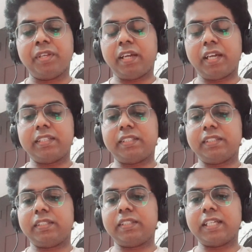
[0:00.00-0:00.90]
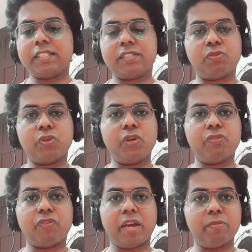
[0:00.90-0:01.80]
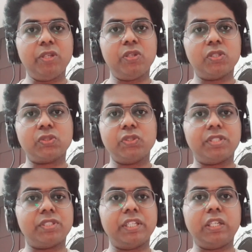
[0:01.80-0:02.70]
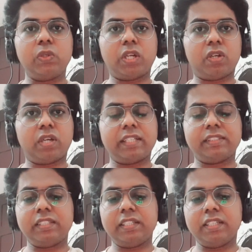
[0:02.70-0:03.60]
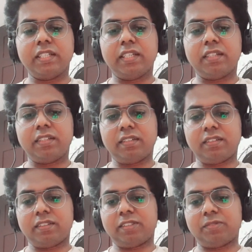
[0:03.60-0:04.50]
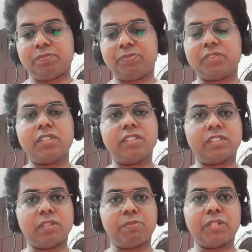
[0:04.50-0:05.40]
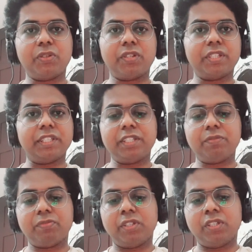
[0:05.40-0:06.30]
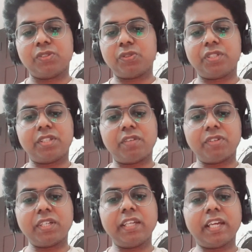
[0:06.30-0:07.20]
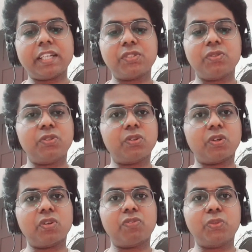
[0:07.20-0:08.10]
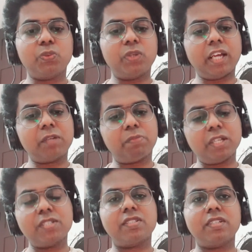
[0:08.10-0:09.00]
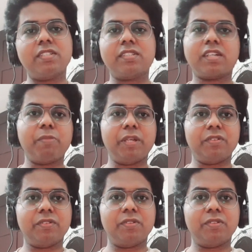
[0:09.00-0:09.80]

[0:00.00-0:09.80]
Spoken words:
And that's for your family also, it is included as the sum that you are getting. So it definitely adds to total of 2 lakh plus it's coming